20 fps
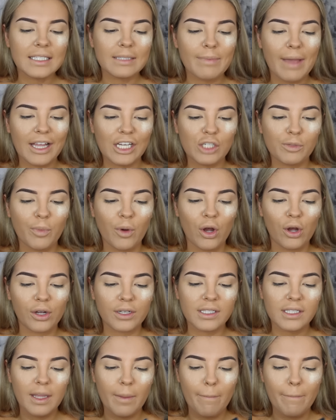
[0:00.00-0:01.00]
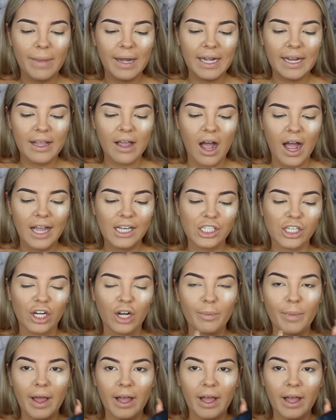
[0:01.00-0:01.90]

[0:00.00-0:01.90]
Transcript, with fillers: Smashbox mini eyeshadow